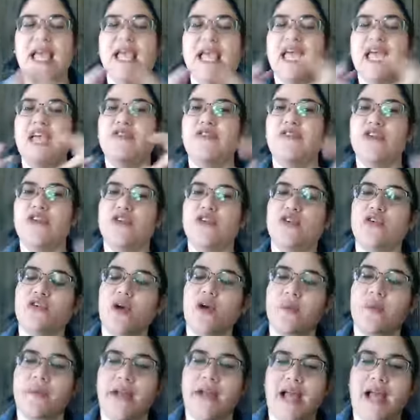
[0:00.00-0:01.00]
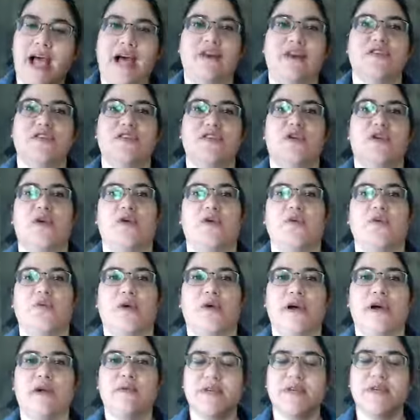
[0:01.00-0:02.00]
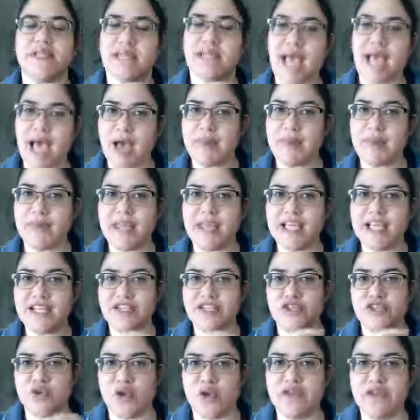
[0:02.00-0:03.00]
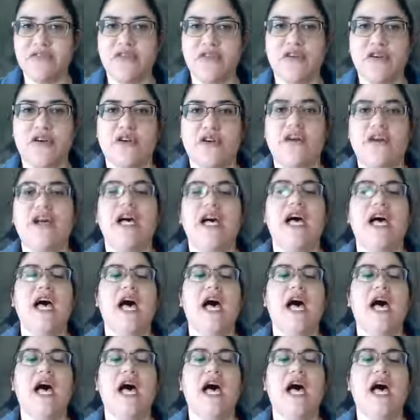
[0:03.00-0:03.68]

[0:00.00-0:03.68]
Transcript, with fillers: If you grew up in a household where it was happy and joyful,